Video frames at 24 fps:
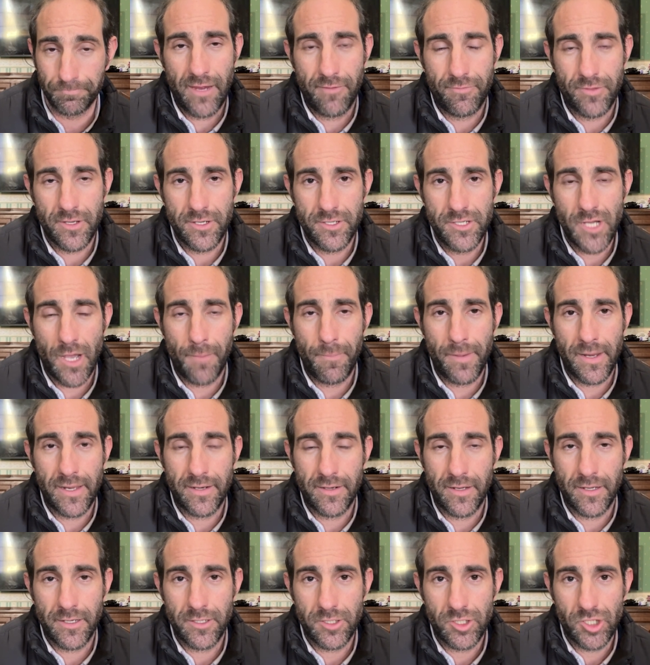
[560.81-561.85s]
If the
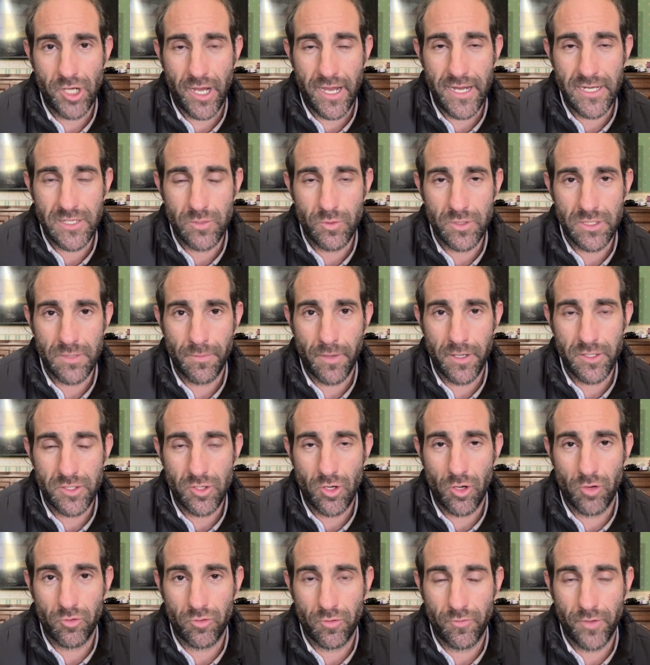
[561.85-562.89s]
Dublin Chase was the most
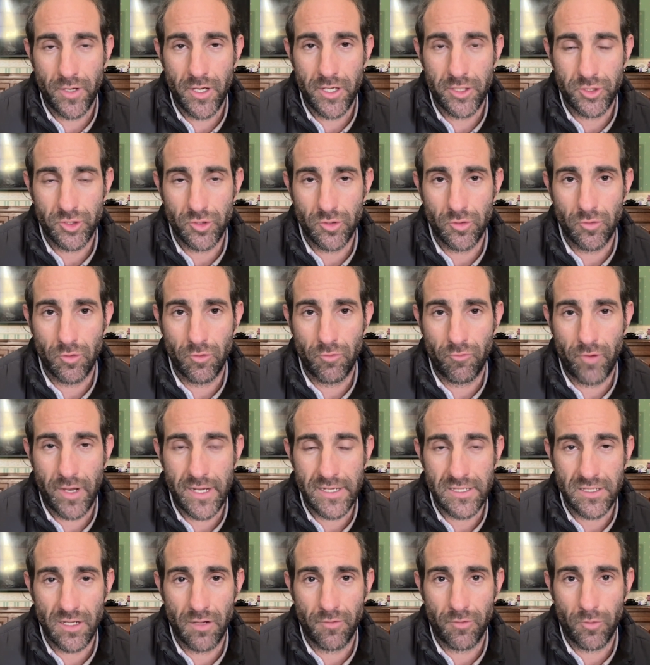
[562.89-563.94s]
controversial
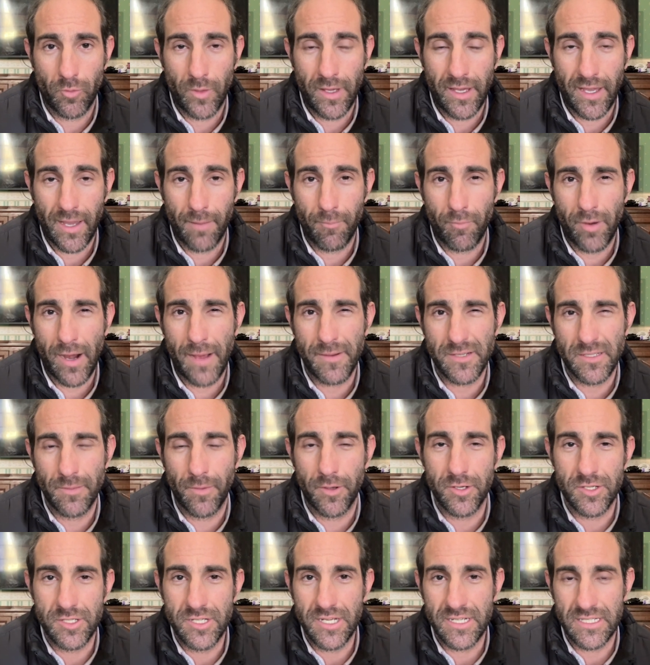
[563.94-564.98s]
race of the weekend, perhaps the
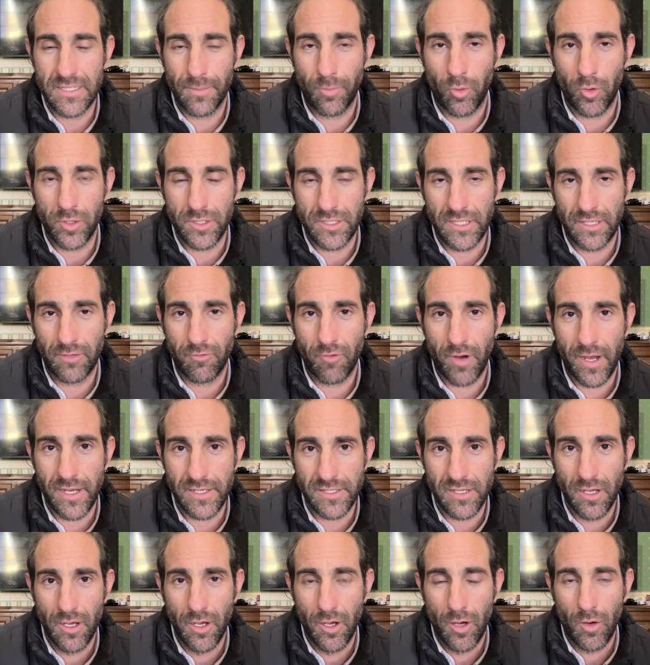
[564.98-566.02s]
most disappointing
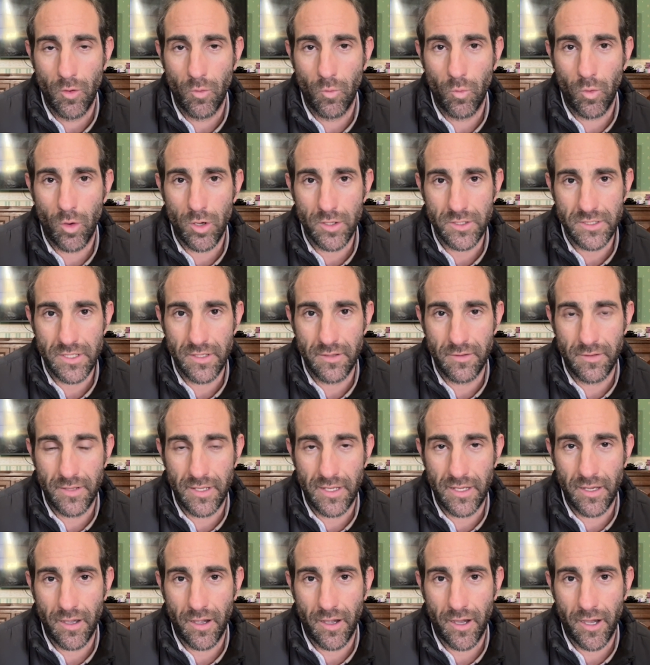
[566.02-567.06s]
race was
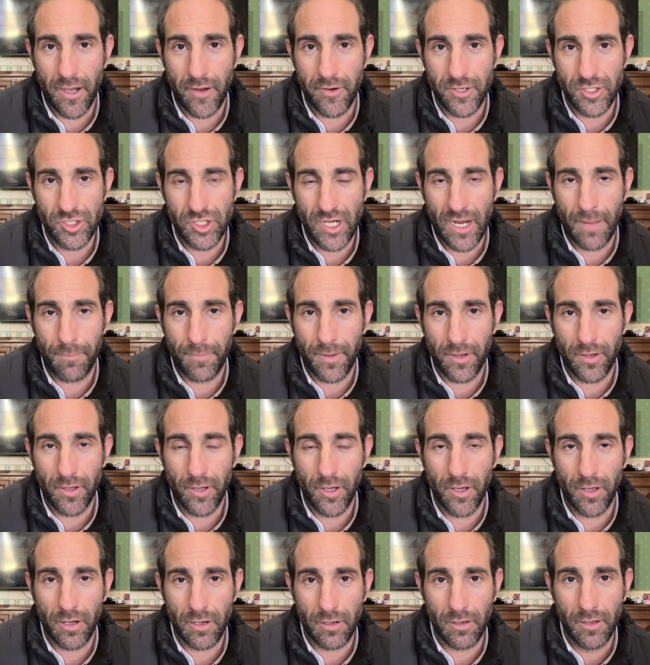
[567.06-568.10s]
the Irish Champion
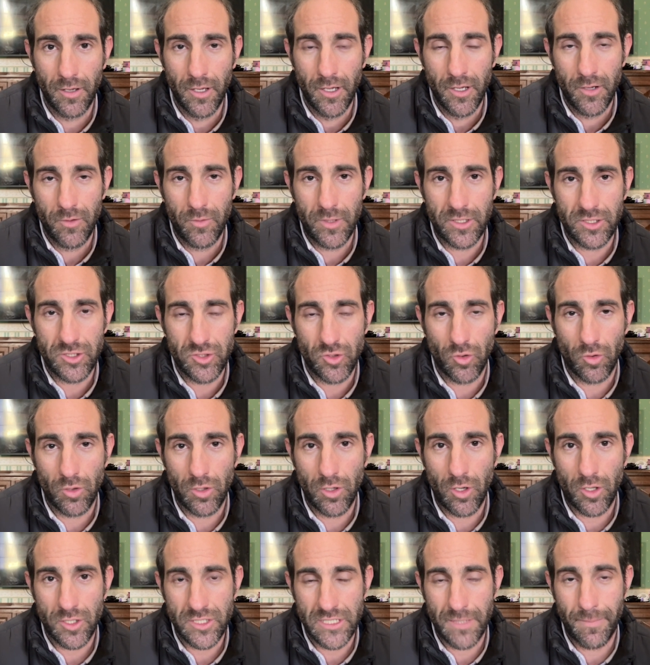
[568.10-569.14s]
Hurdle, which saw
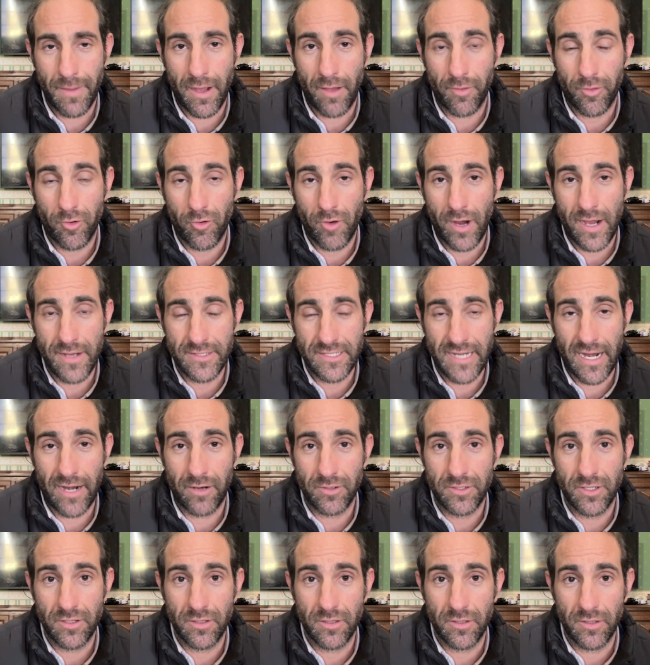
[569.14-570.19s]
Lossiemouth crash
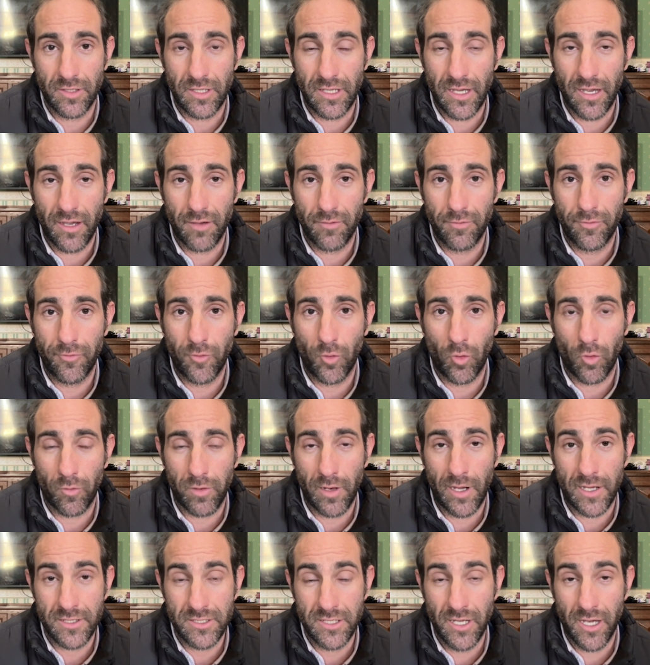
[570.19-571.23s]
out at the fourth
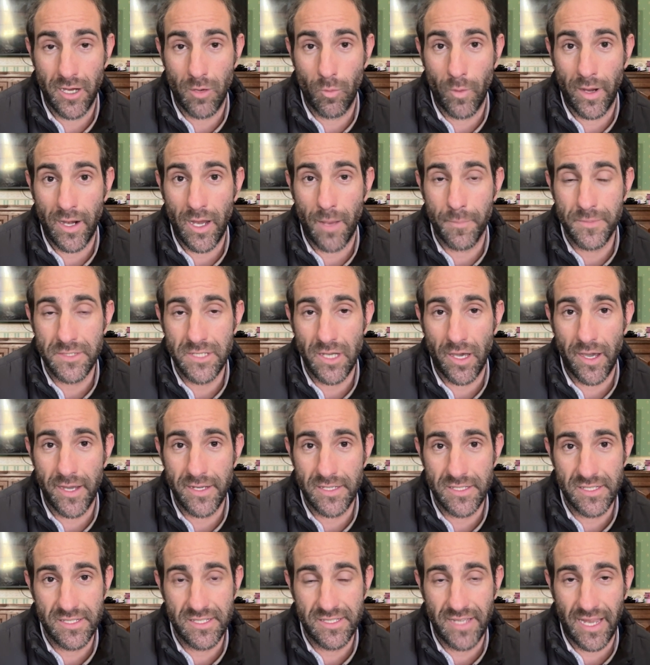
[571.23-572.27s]
last hurdle when upside
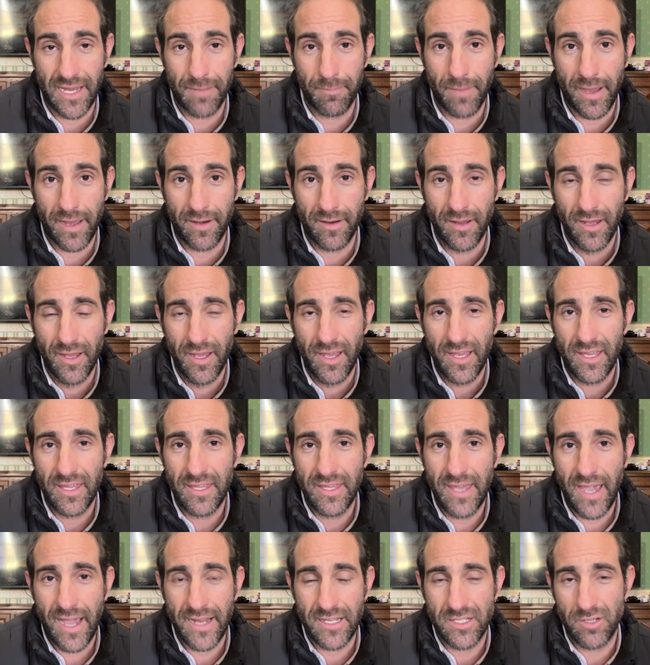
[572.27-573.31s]
Stateman
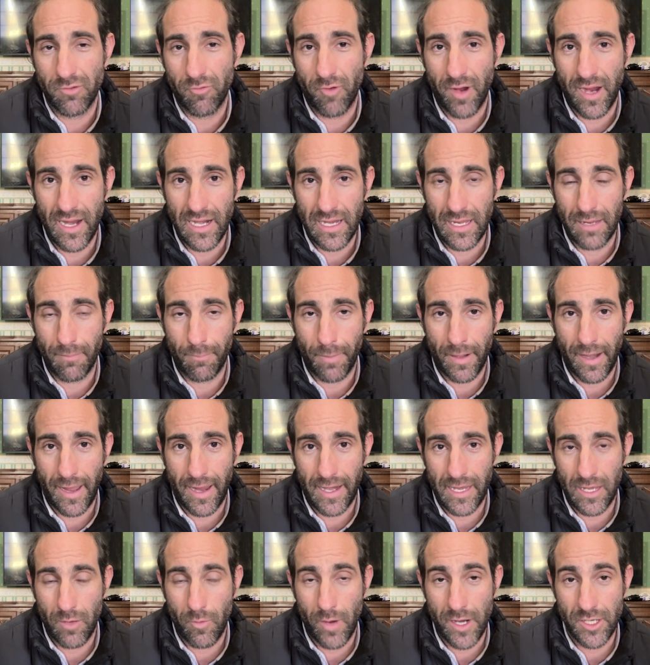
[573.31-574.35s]
yet to really play
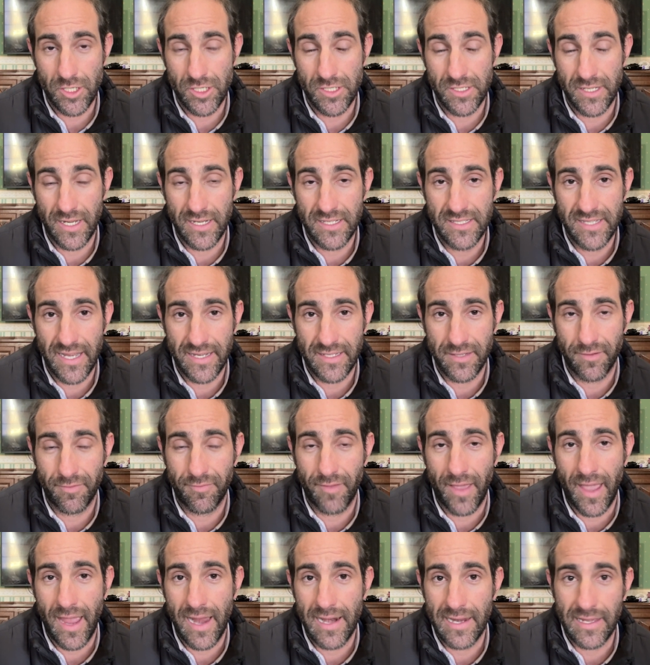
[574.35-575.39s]
any questions. They set a
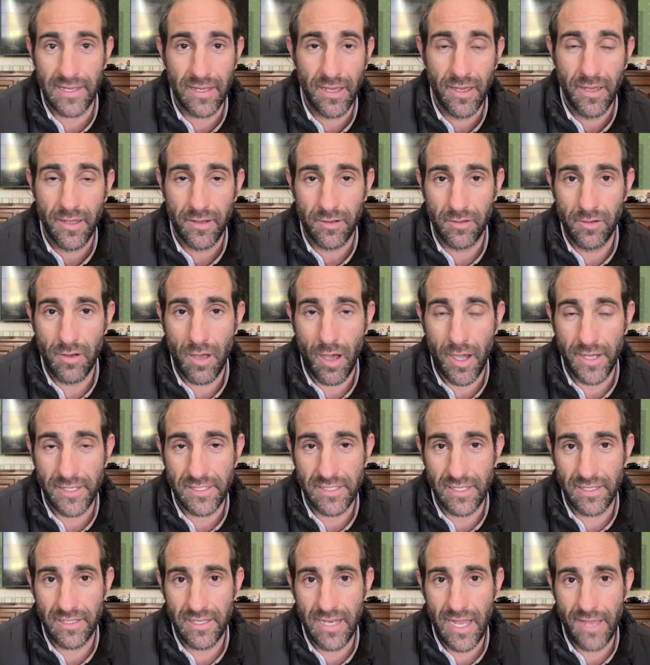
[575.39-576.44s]
fairly
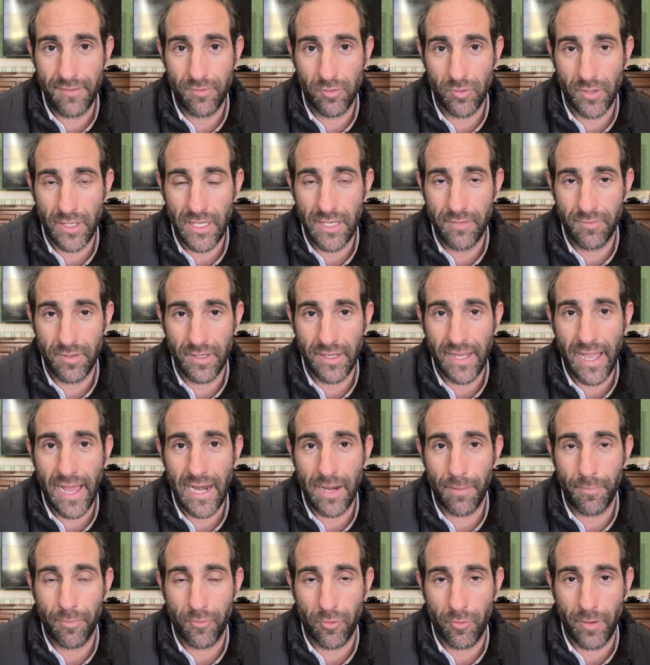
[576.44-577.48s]
nice, level, even
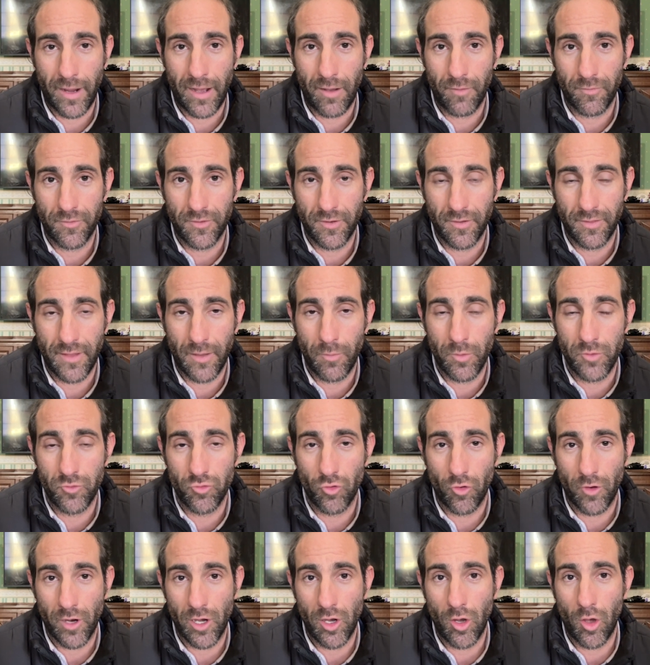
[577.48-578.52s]
gallop throughout. They were
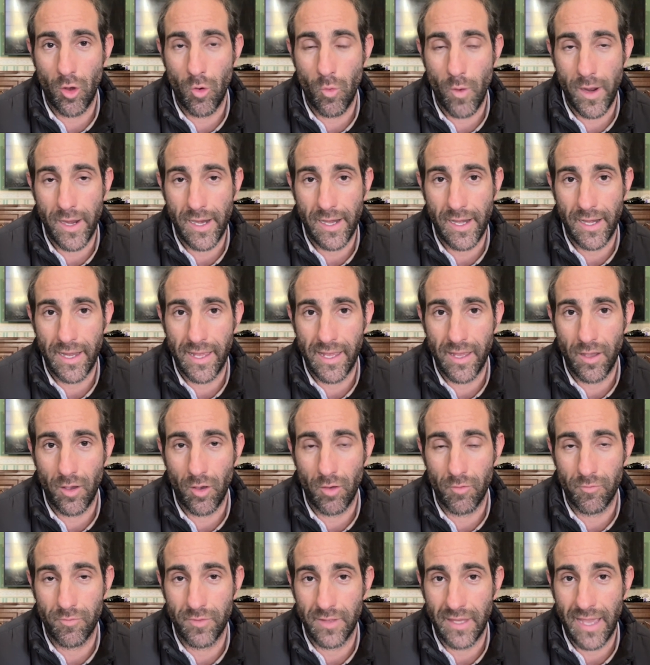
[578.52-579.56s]
drawing a long way clear
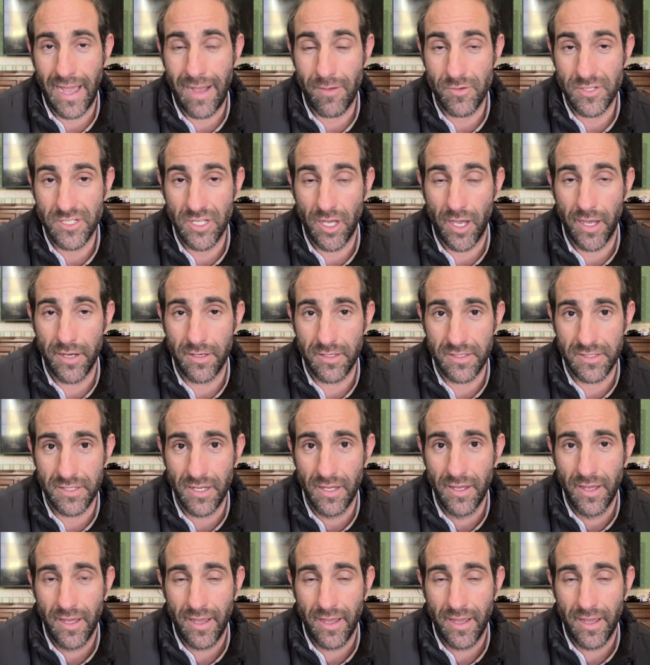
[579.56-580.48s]
of the outsiders,